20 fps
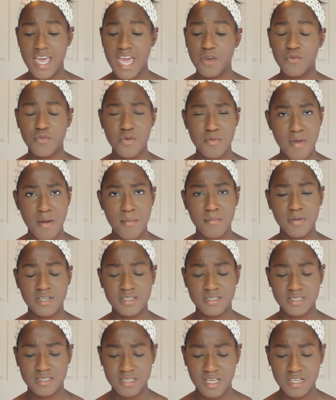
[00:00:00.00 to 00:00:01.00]
and remember
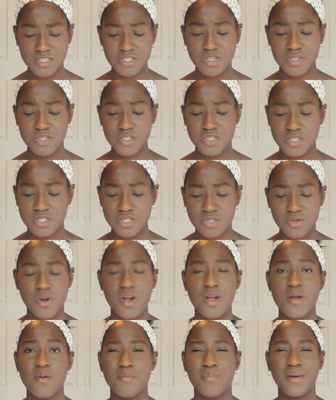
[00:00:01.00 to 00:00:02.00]
such
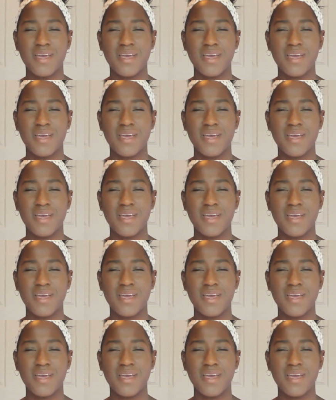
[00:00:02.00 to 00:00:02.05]
short